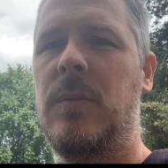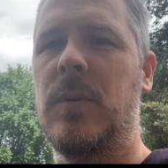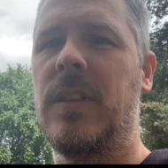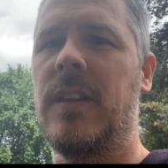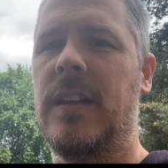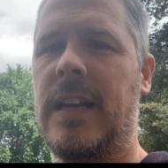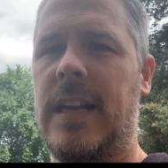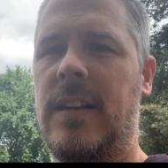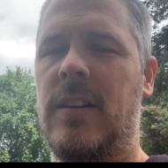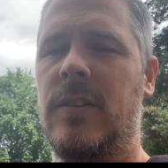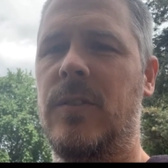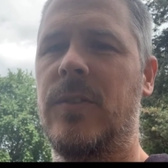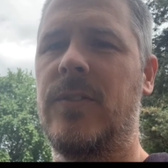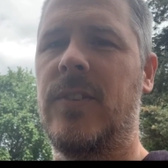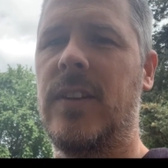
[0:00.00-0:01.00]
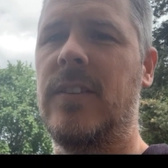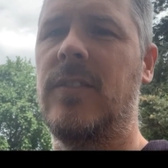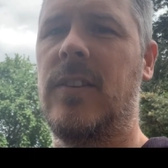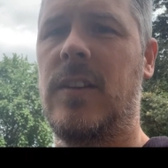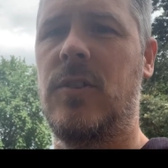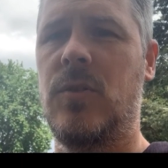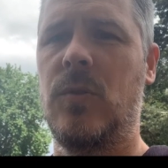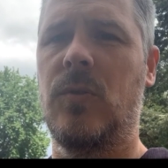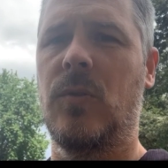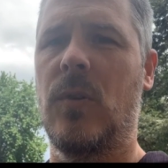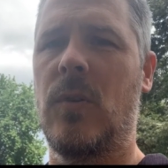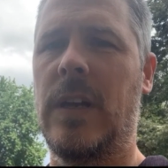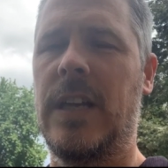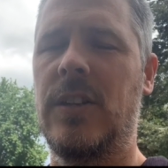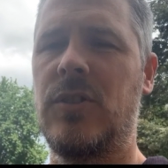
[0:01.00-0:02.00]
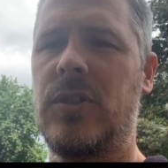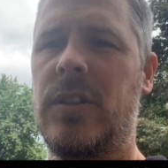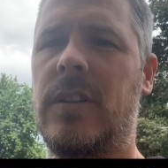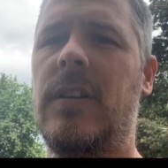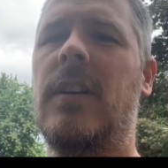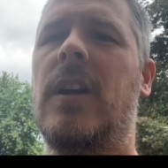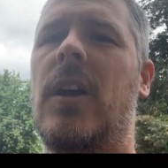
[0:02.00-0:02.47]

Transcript: with an 800cc two-stroke engine